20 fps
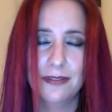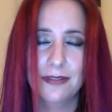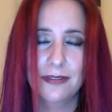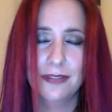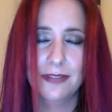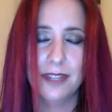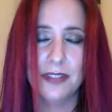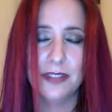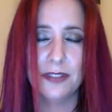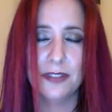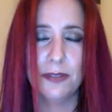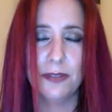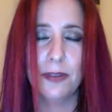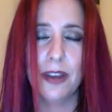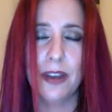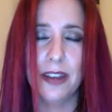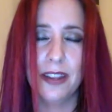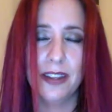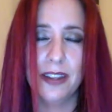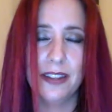It's
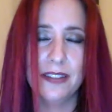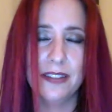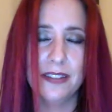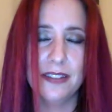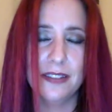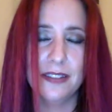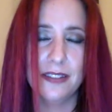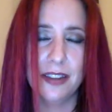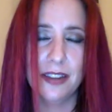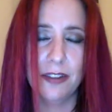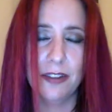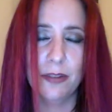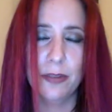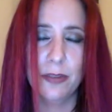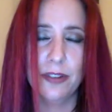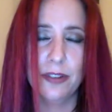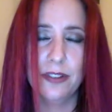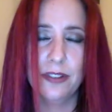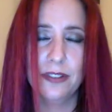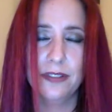erotic. It's
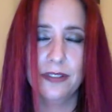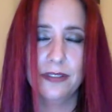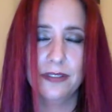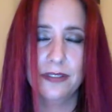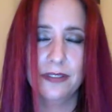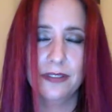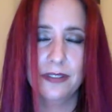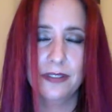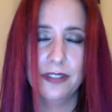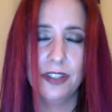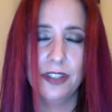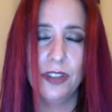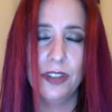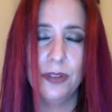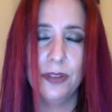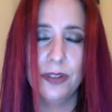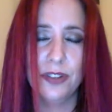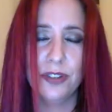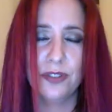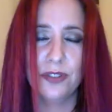desirable. You
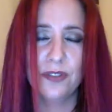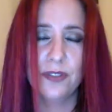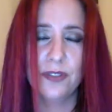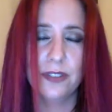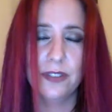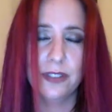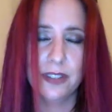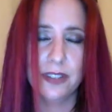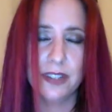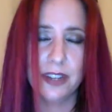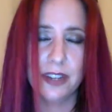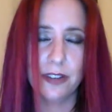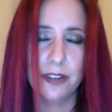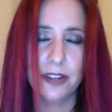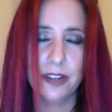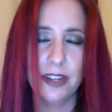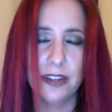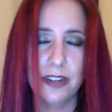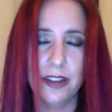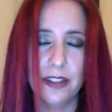and your full
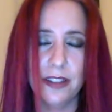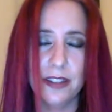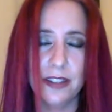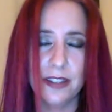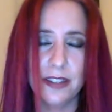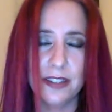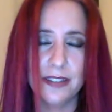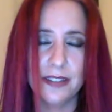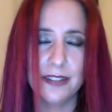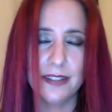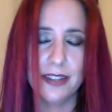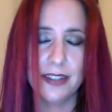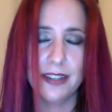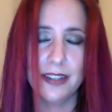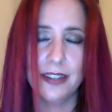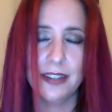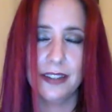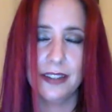integrity and authenticity.